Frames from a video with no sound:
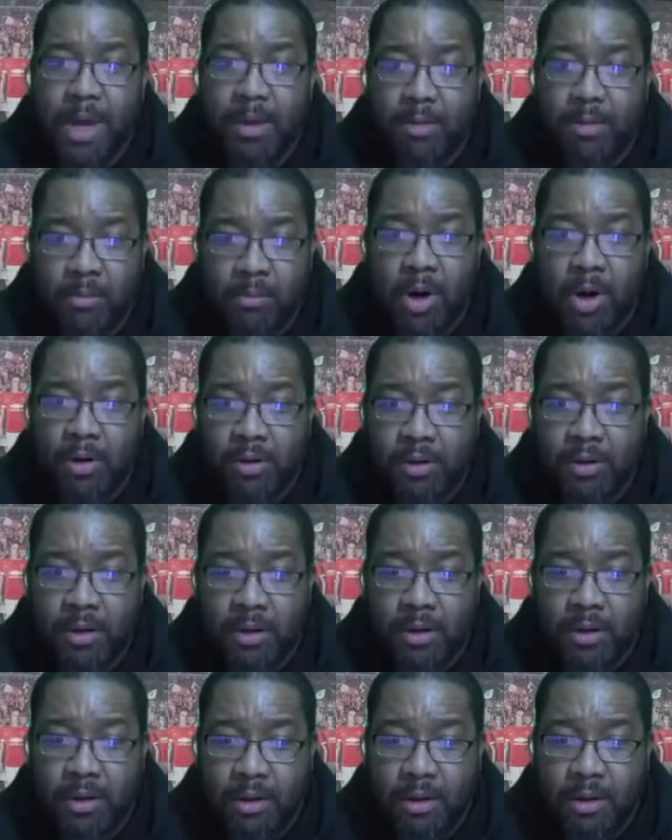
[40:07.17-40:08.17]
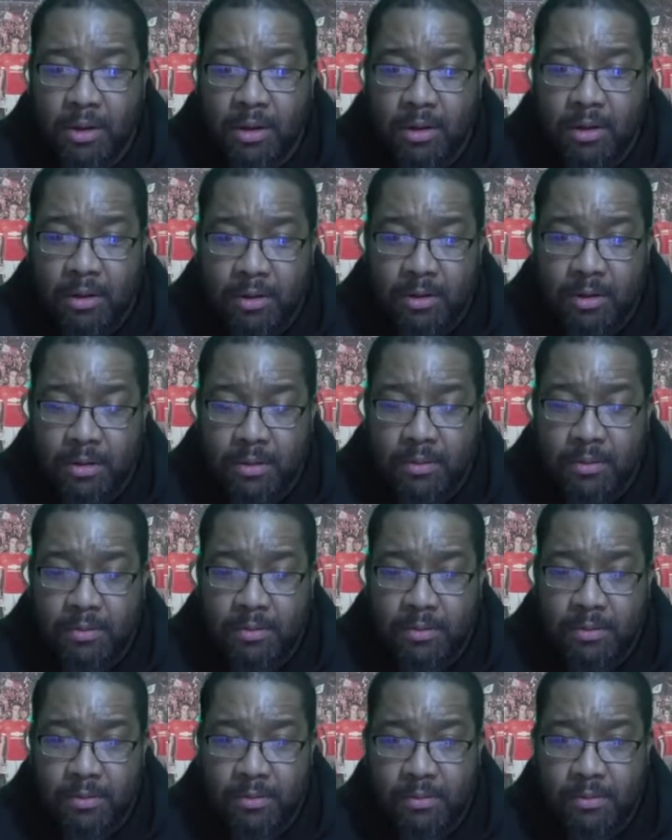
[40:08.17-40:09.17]
think that we can't. Yeah.
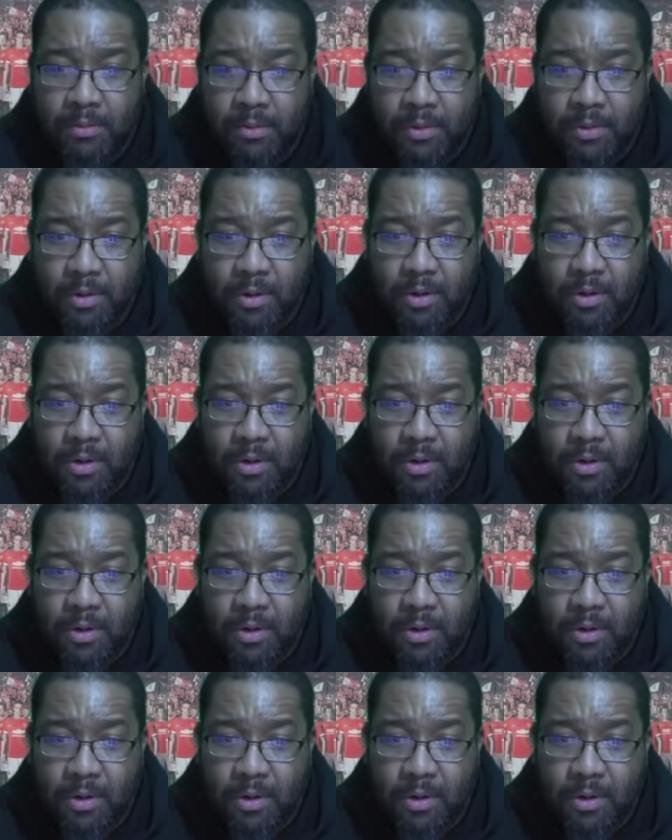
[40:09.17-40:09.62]
And I just